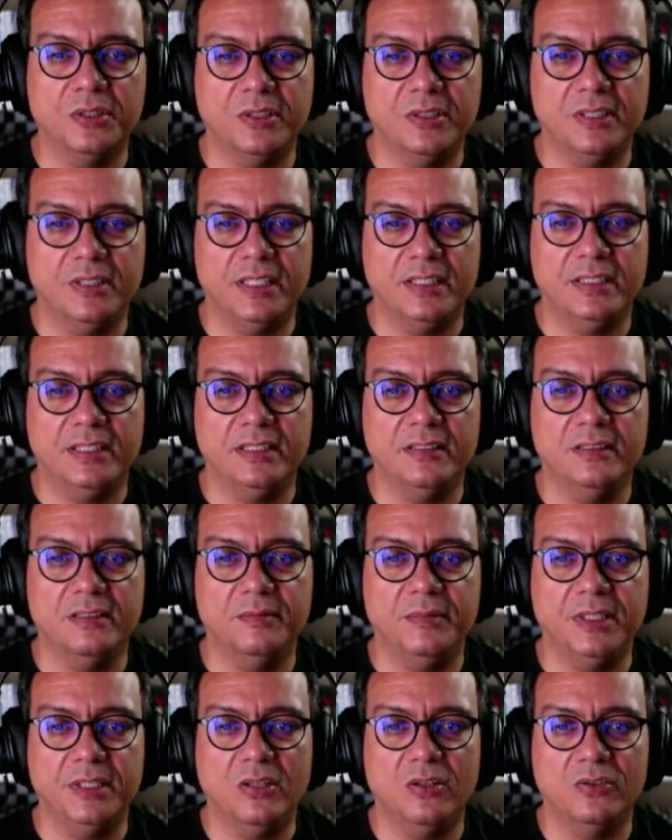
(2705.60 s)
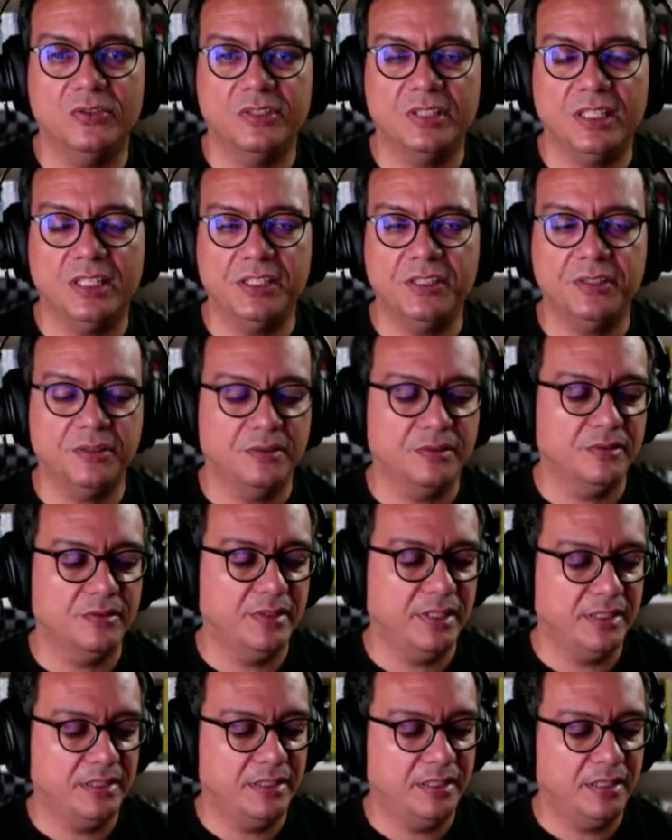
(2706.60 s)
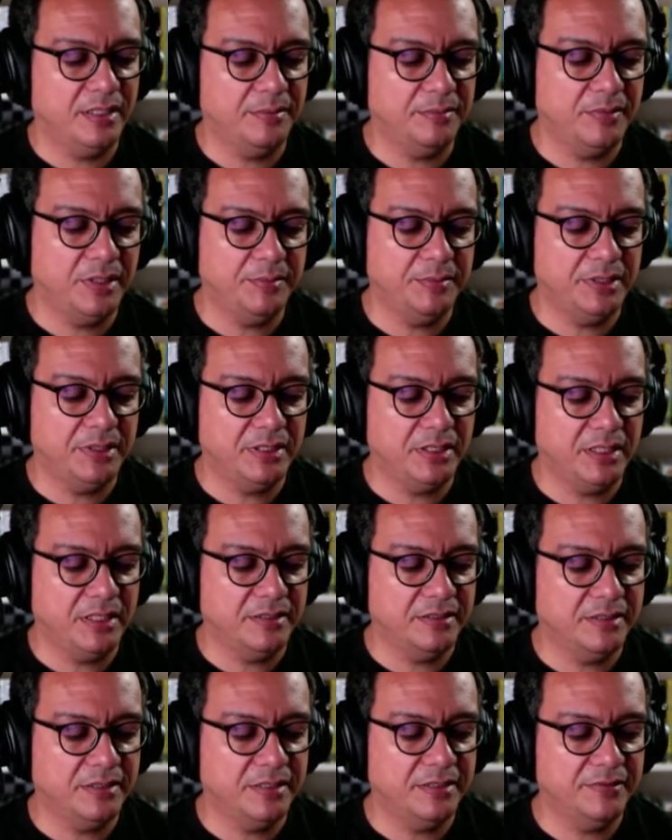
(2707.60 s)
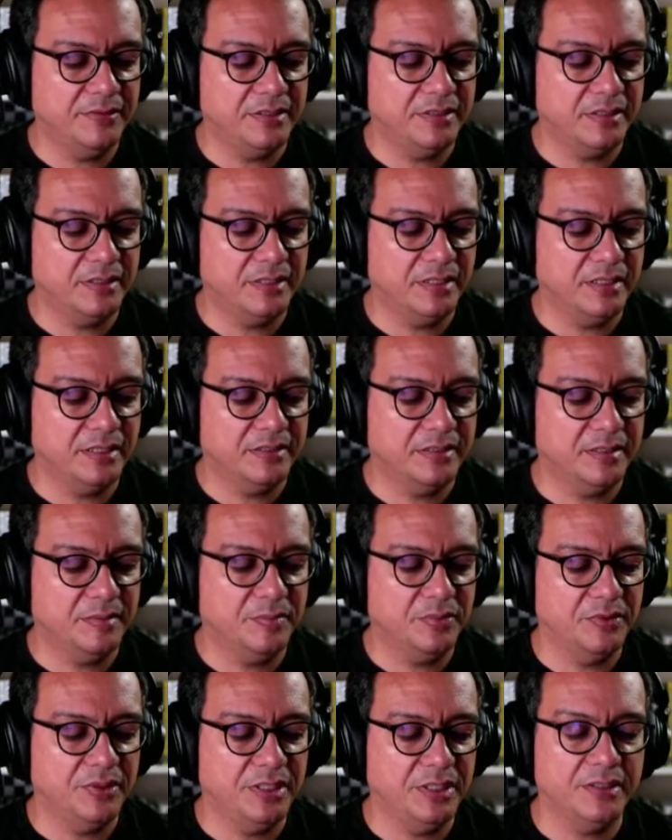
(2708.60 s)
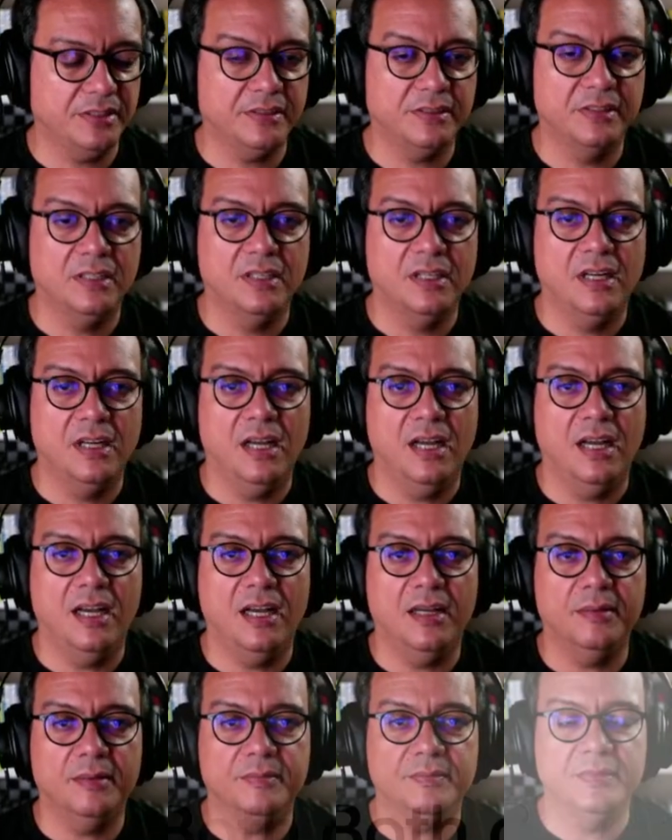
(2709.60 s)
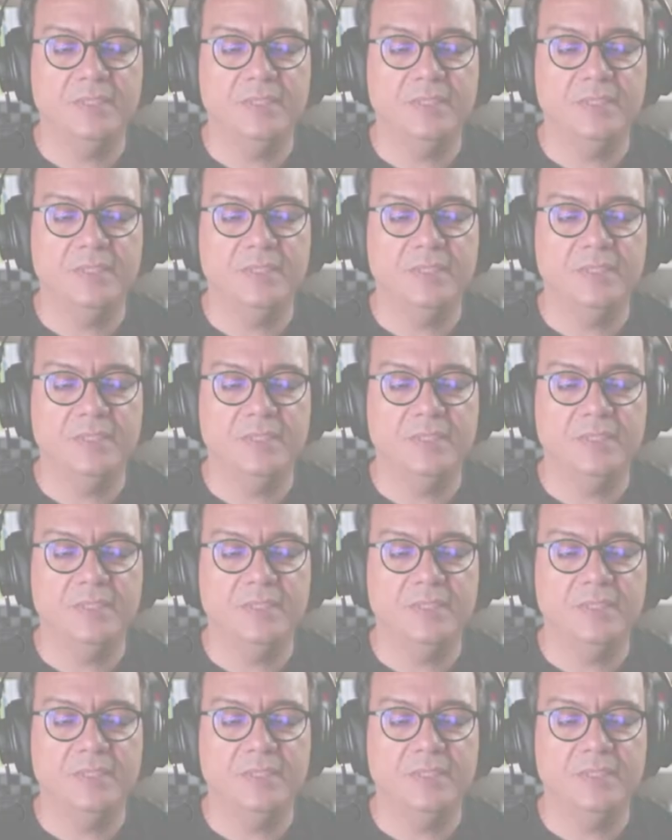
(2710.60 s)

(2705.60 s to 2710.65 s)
that tends to be consensual, and let's give us an example here. Um,